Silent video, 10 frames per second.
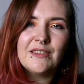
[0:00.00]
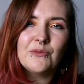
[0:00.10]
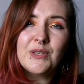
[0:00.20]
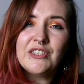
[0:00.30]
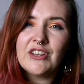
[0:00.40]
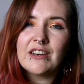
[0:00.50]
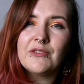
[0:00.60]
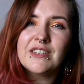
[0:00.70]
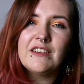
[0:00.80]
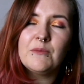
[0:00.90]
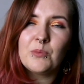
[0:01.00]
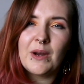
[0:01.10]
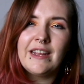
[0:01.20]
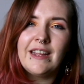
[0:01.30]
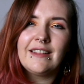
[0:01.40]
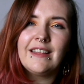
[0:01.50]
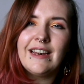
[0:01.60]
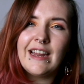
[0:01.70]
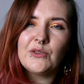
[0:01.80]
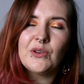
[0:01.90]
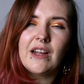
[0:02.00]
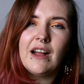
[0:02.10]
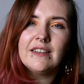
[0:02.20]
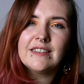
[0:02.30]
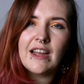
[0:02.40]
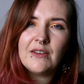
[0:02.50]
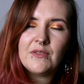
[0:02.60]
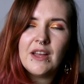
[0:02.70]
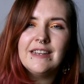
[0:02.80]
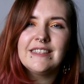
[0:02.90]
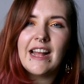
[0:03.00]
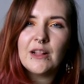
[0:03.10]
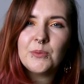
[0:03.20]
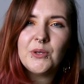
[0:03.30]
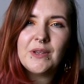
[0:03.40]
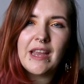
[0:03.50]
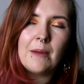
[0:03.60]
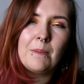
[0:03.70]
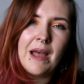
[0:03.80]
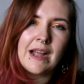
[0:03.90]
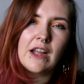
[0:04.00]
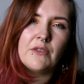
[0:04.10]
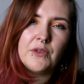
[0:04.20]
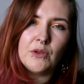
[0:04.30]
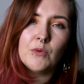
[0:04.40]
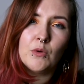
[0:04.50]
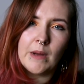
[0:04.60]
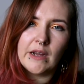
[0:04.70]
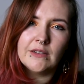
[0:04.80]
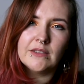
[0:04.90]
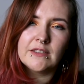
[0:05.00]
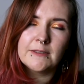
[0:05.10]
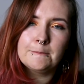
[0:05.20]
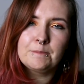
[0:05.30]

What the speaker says: the regenerative braking that electric cars have to help you get back a few more miles.